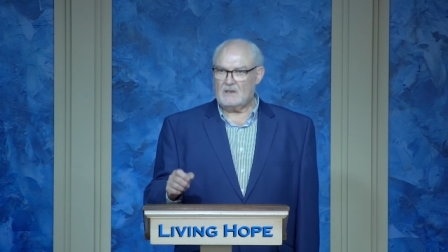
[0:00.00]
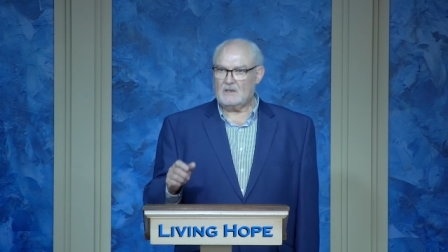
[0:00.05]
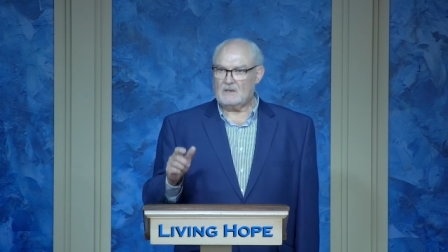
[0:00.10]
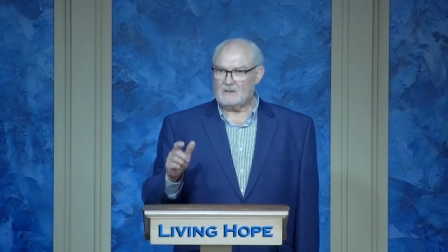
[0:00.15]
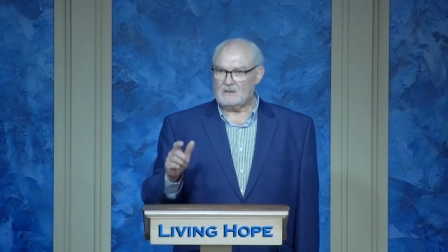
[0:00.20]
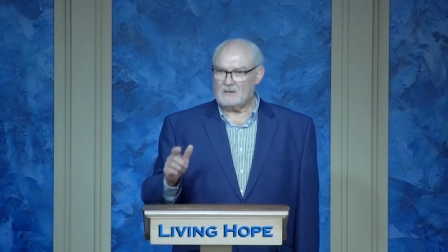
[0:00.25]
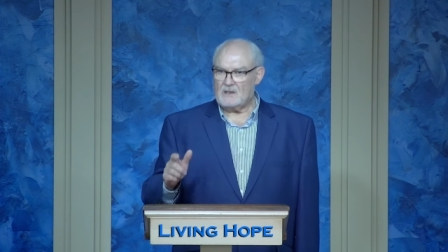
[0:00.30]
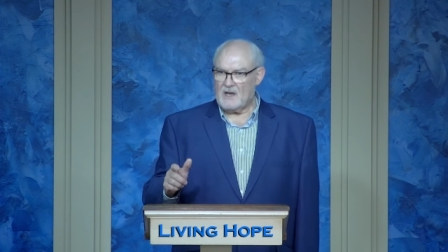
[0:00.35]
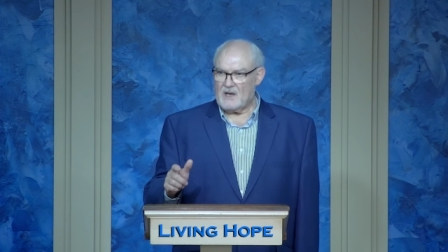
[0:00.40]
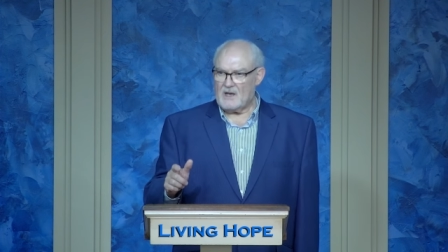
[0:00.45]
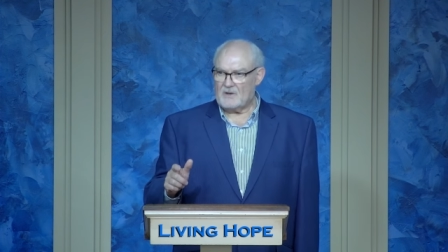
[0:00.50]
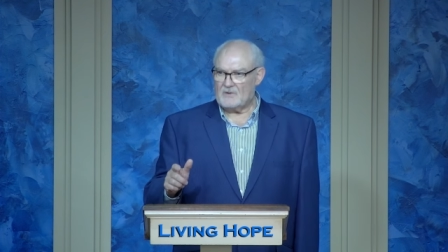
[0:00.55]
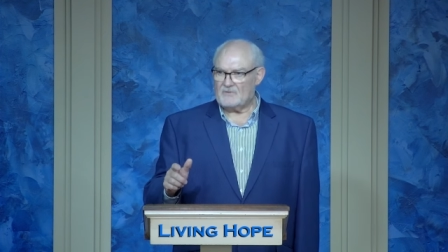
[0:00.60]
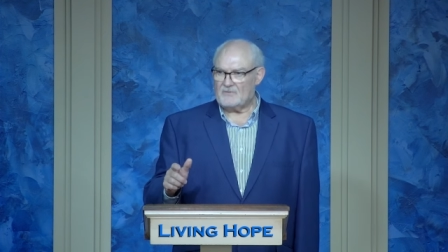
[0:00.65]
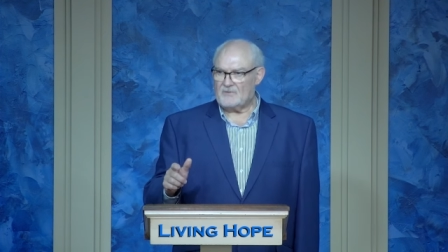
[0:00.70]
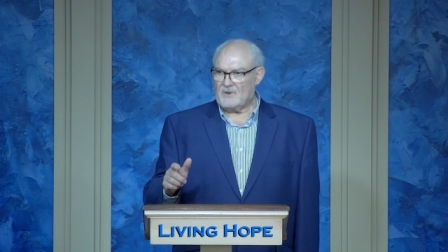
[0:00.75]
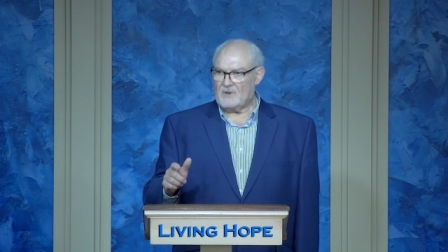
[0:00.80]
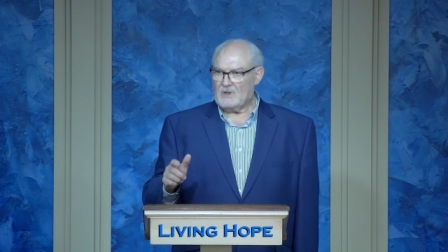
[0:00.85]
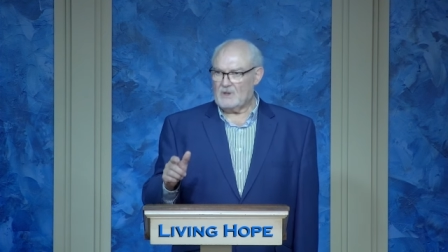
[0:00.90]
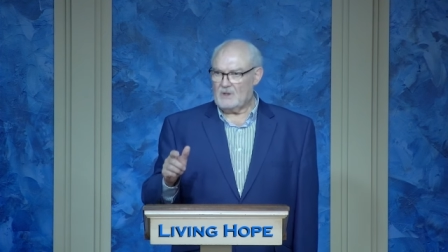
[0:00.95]

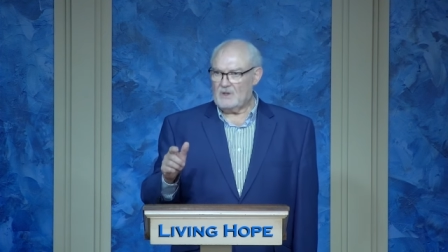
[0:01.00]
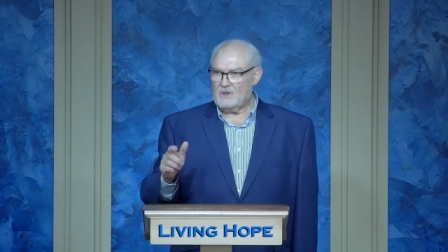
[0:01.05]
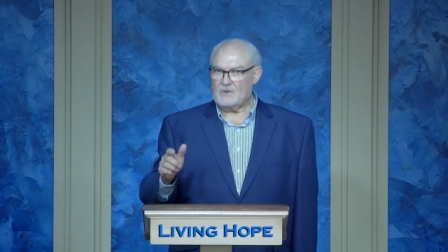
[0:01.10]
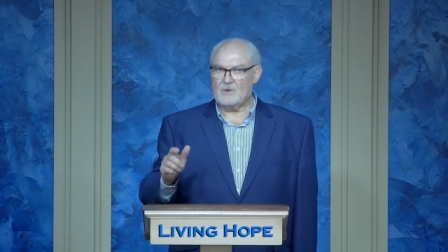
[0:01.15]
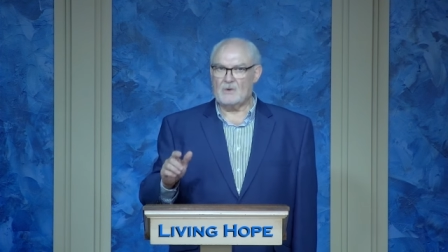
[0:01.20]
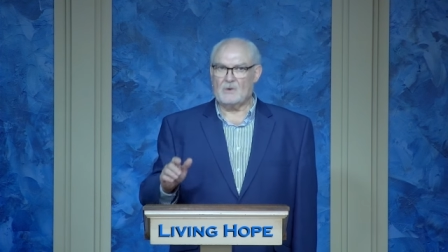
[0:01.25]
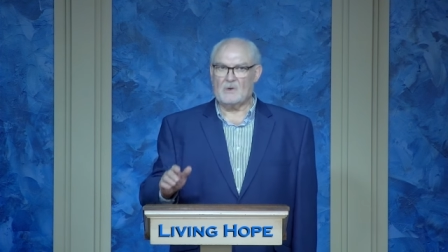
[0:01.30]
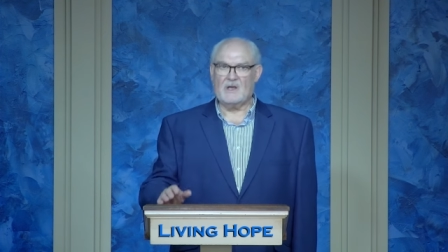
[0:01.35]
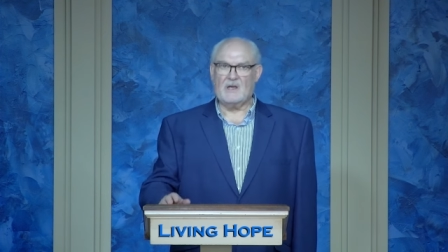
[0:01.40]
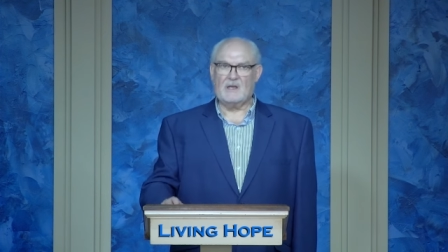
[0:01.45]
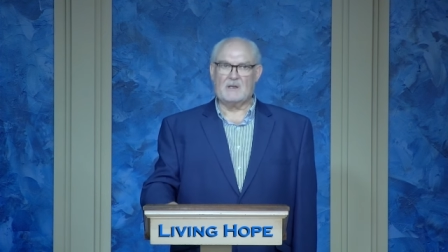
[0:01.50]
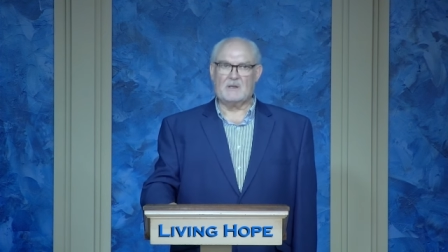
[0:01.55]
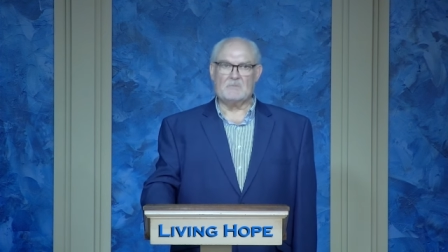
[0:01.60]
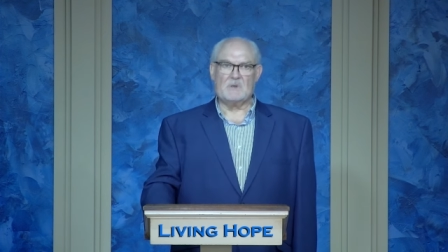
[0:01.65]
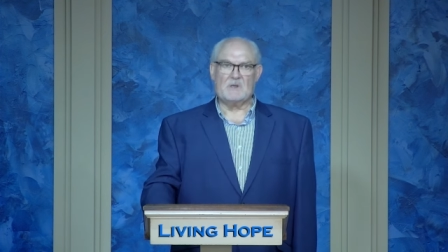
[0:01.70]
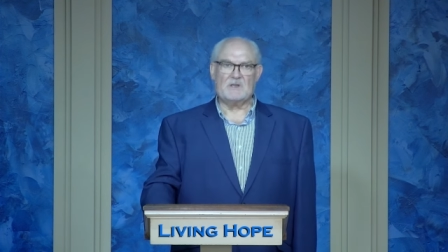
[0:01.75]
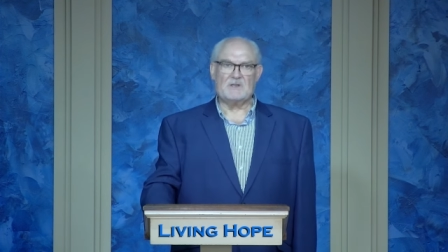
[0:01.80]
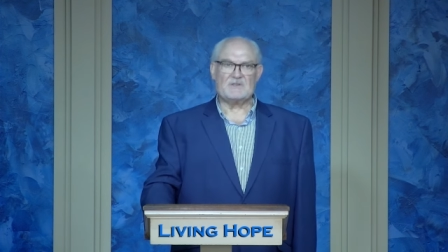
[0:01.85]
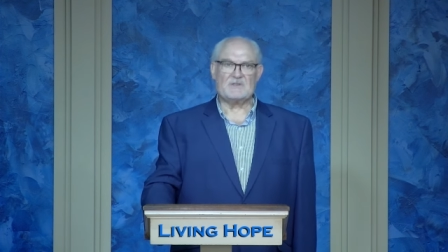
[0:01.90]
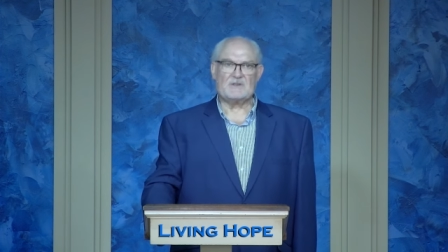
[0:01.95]
Love your
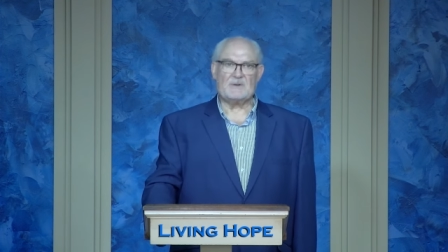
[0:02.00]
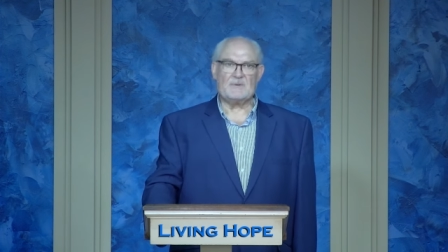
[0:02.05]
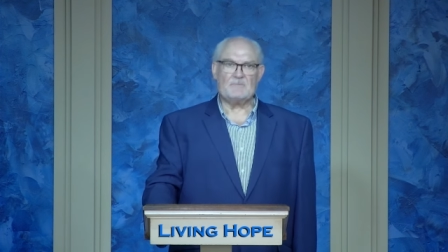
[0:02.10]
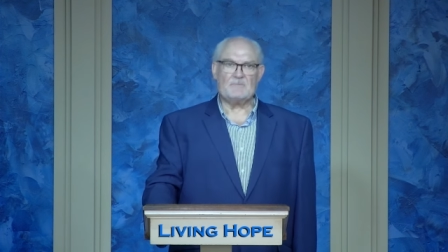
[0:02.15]
enemies.